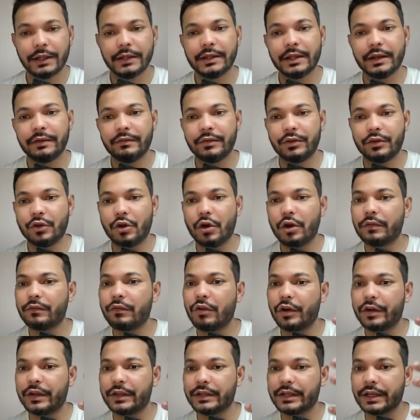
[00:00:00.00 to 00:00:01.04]
Then we got
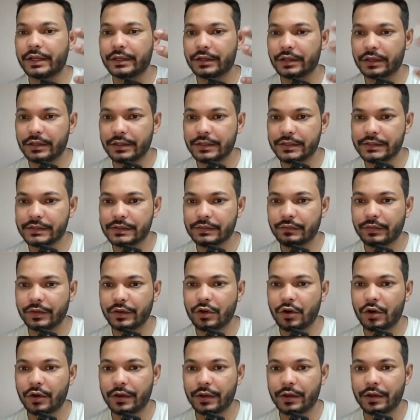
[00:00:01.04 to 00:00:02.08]
49 clicks. We
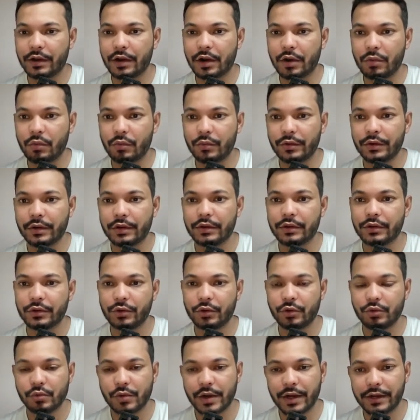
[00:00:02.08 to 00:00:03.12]
got around
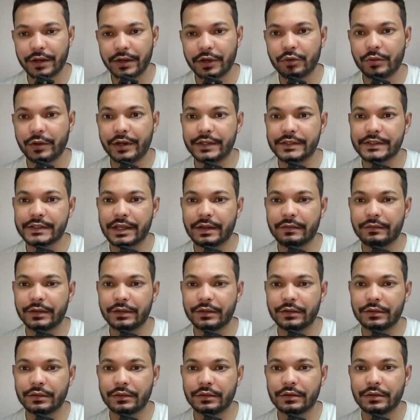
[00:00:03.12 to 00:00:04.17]

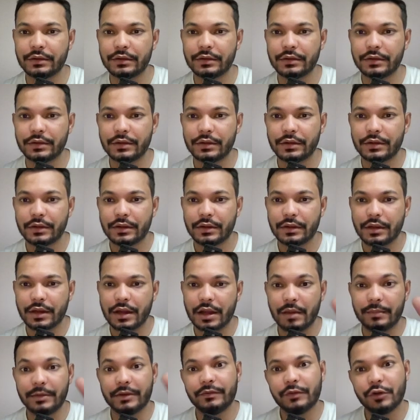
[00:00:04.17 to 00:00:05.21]
227.
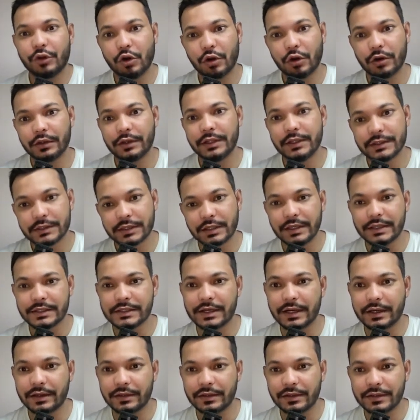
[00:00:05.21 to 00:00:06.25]
I mean, we got these clicks
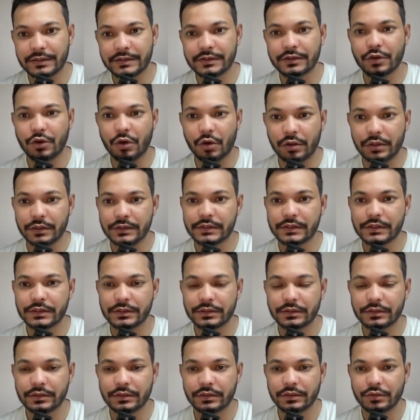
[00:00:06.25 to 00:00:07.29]
at this cost,
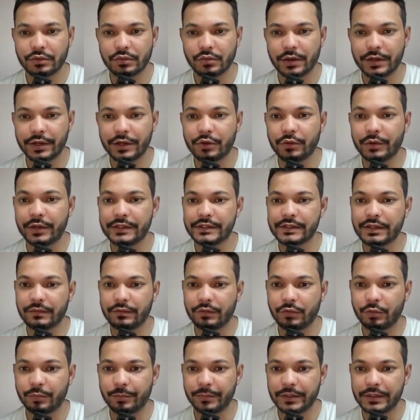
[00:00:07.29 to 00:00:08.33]
227
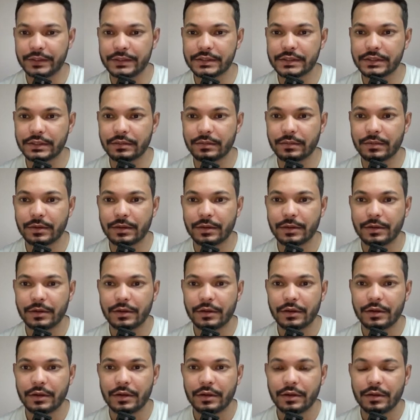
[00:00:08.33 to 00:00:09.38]
rupees.
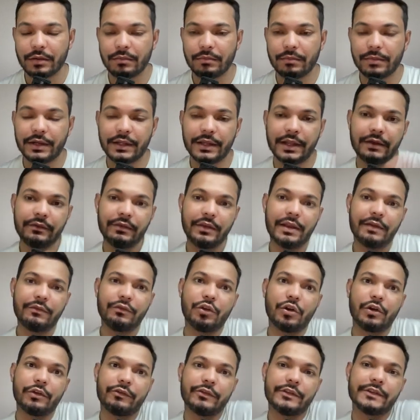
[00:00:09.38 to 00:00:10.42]
But then we have
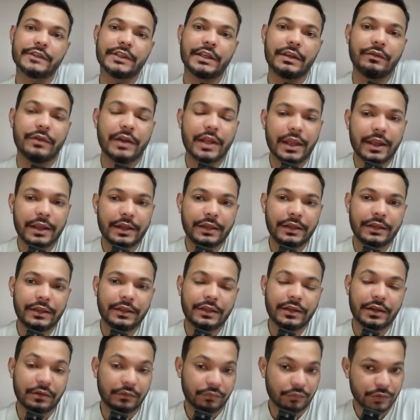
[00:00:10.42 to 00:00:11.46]
not received any
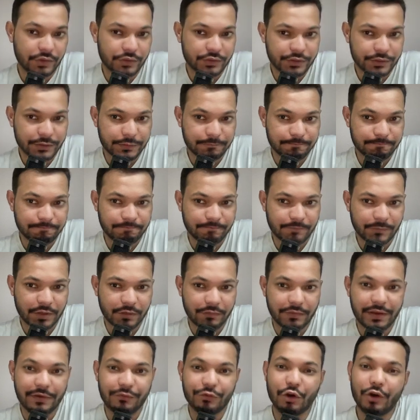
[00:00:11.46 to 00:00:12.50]
conversion.
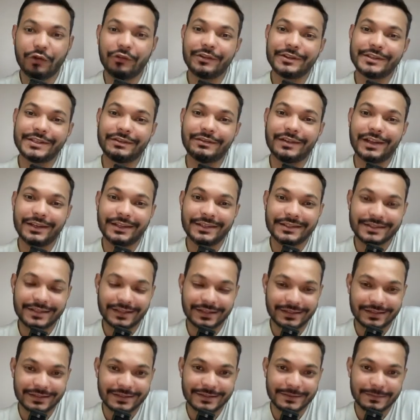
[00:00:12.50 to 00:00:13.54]
We have not received any
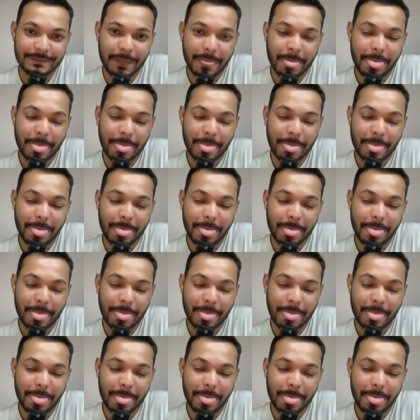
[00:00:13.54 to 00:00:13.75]
sales.